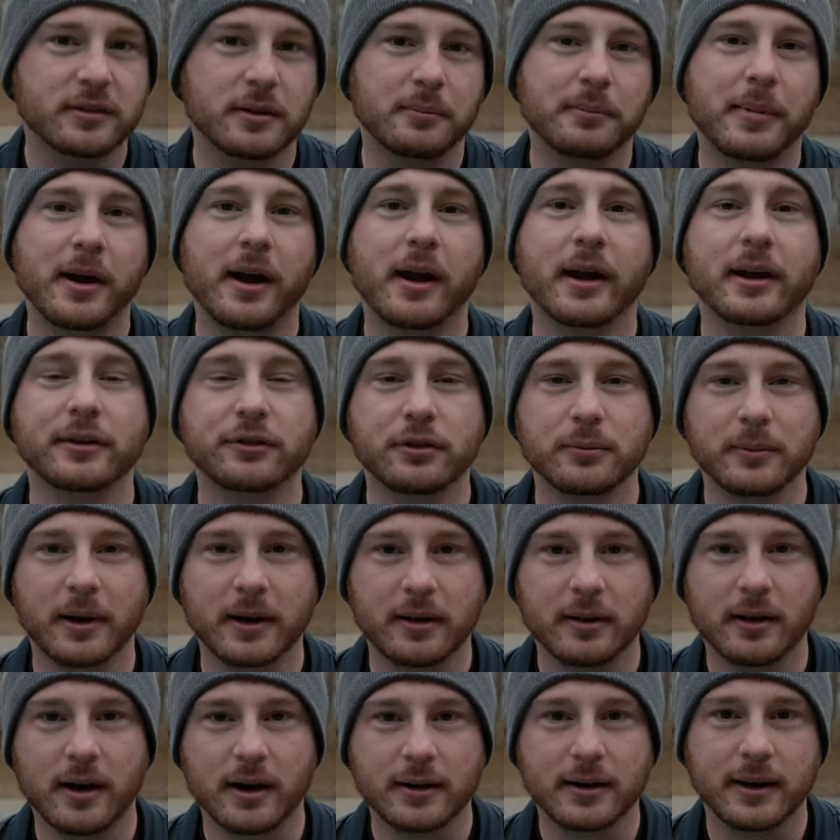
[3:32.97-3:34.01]
comparing it to my
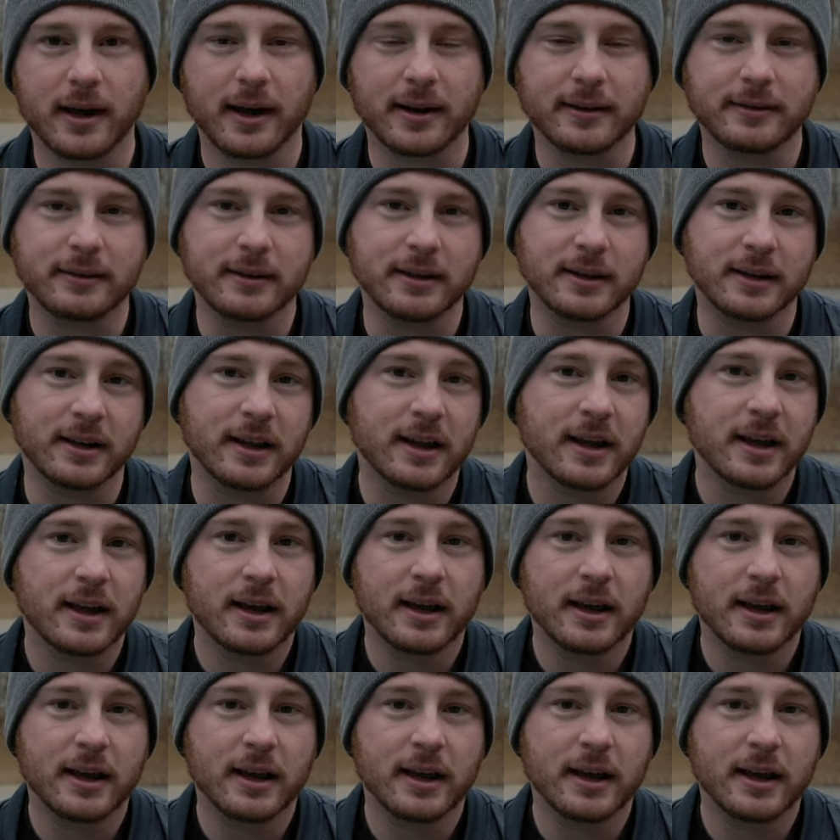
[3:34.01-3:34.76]
Glock 19,